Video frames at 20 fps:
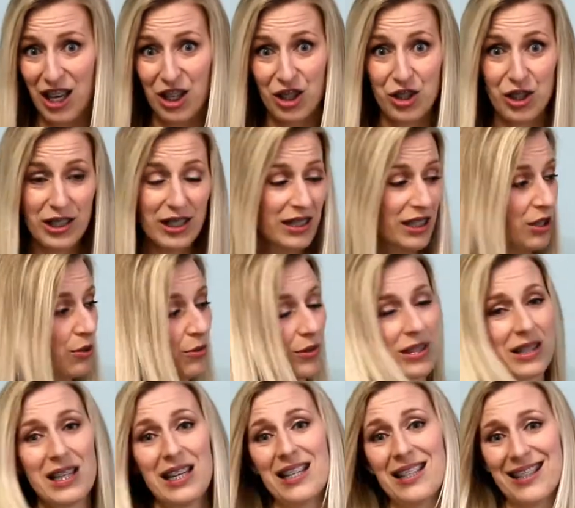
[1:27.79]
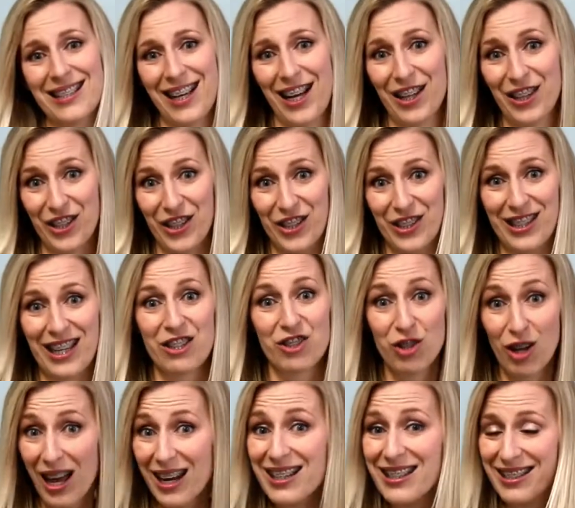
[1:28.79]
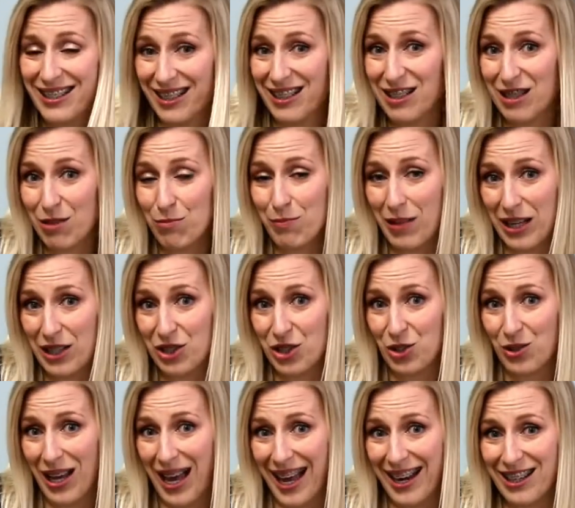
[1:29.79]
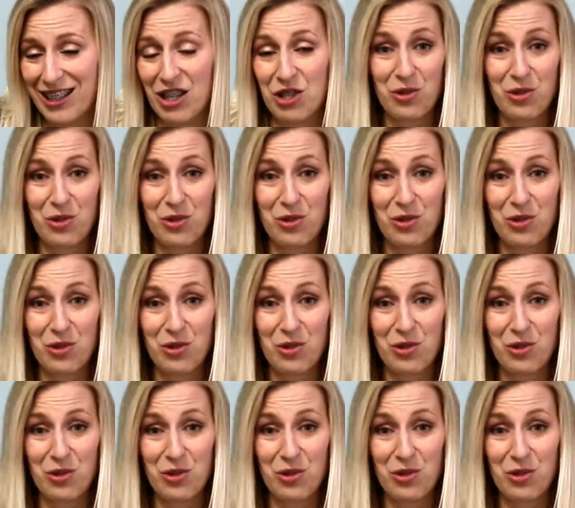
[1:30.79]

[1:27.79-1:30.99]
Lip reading: Just use these colors and try to stick to them best you can.